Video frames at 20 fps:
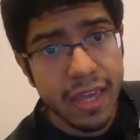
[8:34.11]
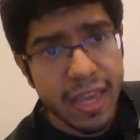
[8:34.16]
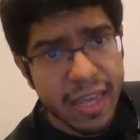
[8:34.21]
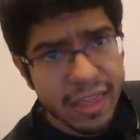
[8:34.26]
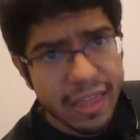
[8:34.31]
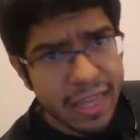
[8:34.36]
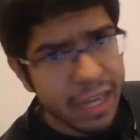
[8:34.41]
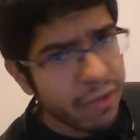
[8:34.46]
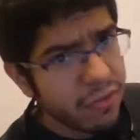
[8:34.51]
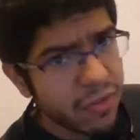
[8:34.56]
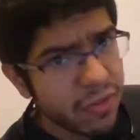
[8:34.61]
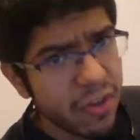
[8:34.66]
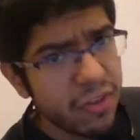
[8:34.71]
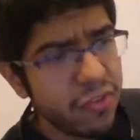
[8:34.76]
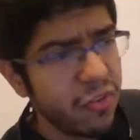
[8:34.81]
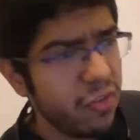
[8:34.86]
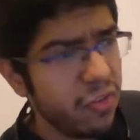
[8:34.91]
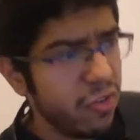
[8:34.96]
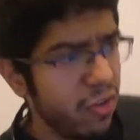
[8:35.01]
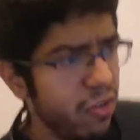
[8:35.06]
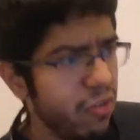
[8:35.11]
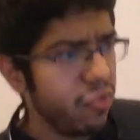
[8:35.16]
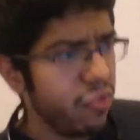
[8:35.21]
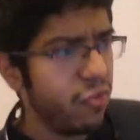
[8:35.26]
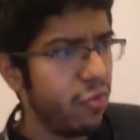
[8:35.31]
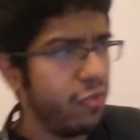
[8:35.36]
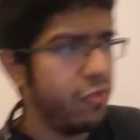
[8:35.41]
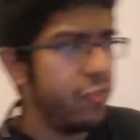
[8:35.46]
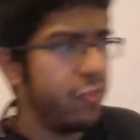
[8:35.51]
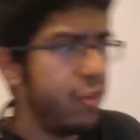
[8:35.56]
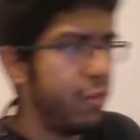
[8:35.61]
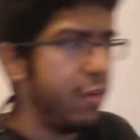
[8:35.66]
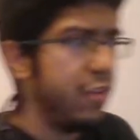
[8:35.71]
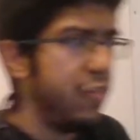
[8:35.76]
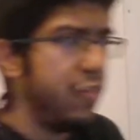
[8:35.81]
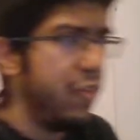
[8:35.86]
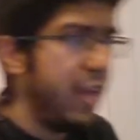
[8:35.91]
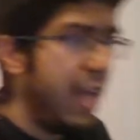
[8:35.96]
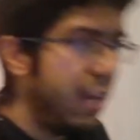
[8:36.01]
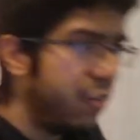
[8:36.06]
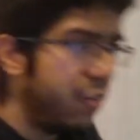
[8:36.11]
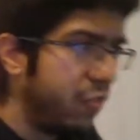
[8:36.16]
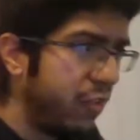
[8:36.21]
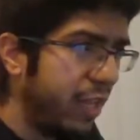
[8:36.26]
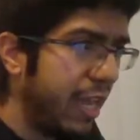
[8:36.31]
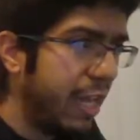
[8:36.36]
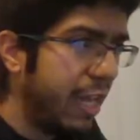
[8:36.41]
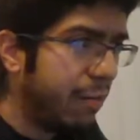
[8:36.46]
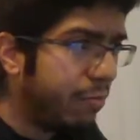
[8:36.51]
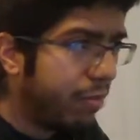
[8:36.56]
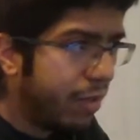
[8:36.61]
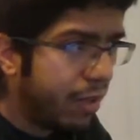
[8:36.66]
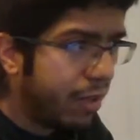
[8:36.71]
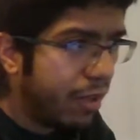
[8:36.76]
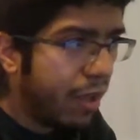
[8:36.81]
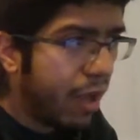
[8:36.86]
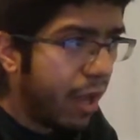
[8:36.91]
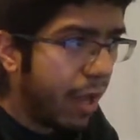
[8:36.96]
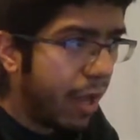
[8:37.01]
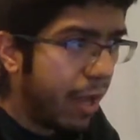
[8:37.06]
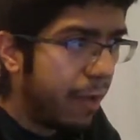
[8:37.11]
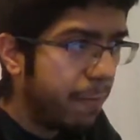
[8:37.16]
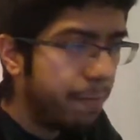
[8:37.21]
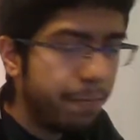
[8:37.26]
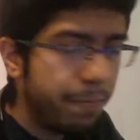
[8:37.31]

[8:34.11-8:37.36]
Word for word: And that was also another short series that actually had a plot